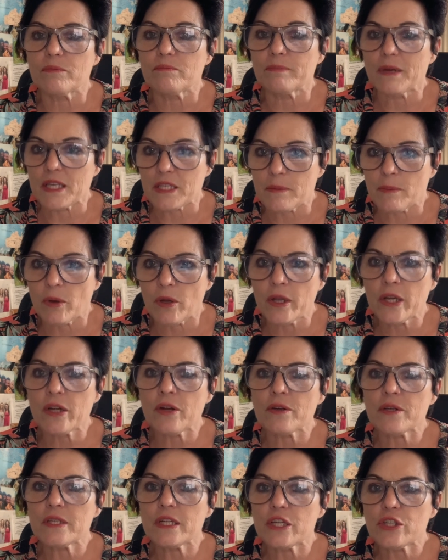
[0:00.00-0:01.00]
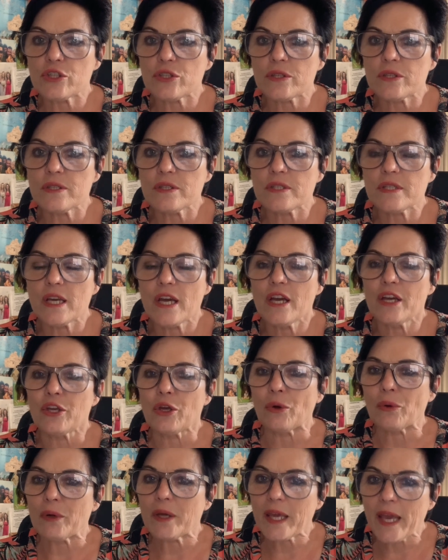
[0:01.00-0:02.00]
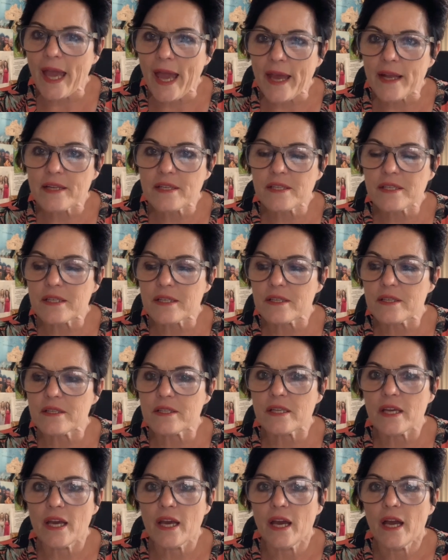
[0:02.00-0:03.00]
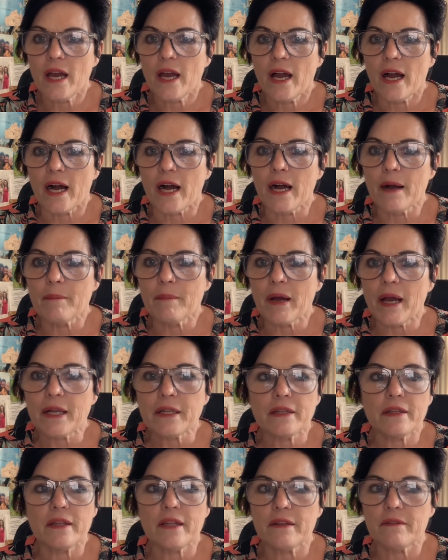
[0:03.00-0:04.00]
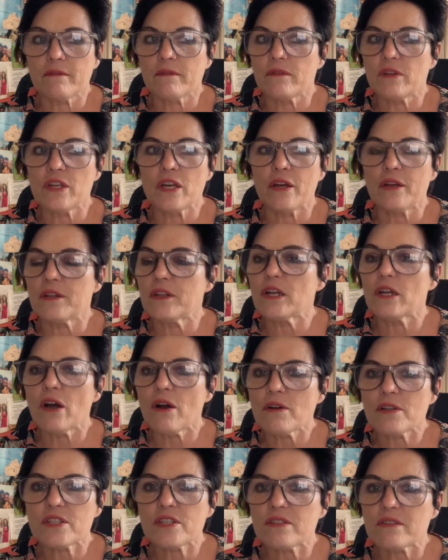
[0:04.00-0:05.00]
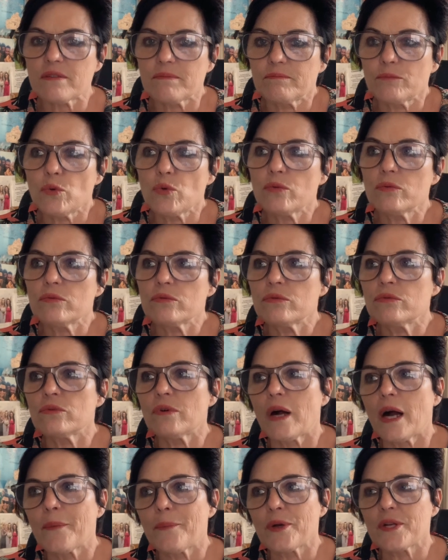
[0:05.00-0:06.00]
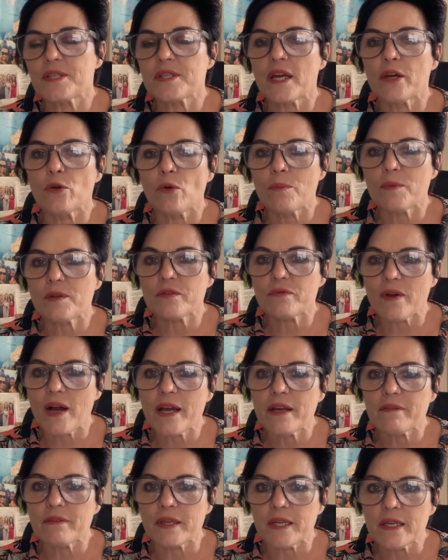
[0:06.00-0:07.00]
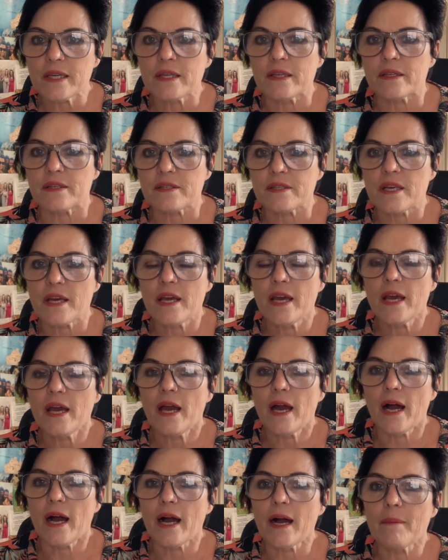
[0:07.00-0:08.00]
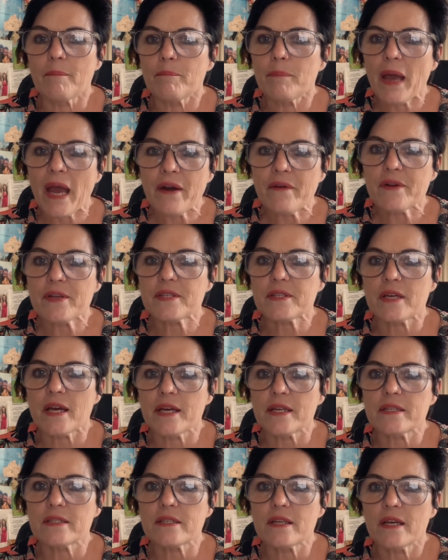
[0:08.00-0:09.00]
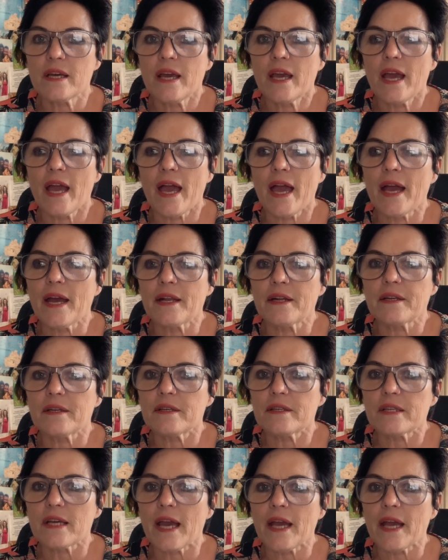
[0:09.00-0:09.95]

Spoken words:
metabolic conditions, your cancers, and in the last, I would say almost 5 years, parasite and